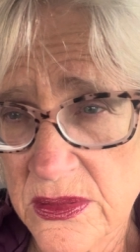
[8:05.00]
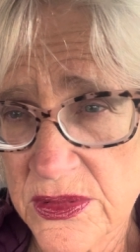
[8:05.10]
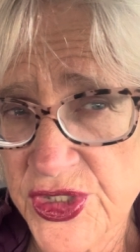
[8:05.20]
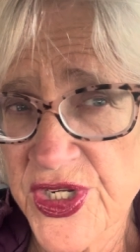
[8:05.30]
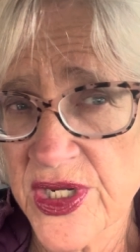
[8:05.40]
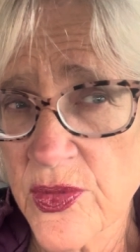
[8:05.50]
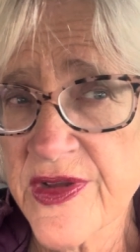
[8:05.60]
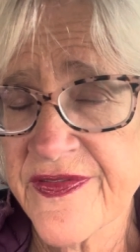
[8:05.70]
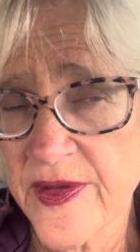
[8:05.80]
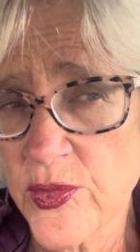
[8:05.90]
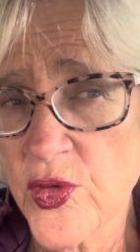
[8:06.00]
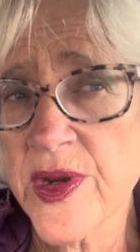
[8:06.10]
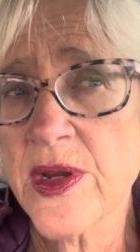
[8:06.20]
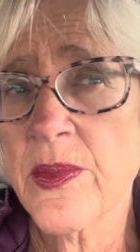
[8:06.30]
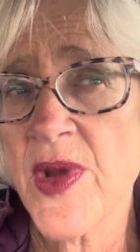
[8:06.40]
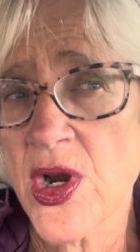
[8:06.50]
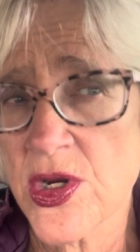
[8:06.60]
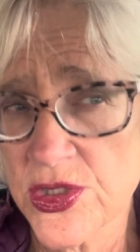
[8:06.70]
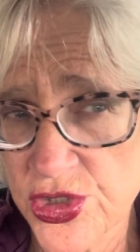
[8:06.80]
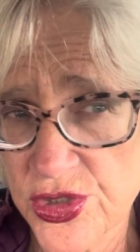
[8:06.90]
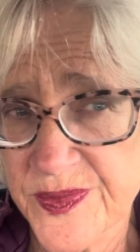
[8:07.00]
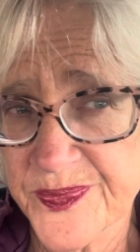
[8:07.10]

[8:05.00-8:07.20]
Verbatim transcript: January, February, or March.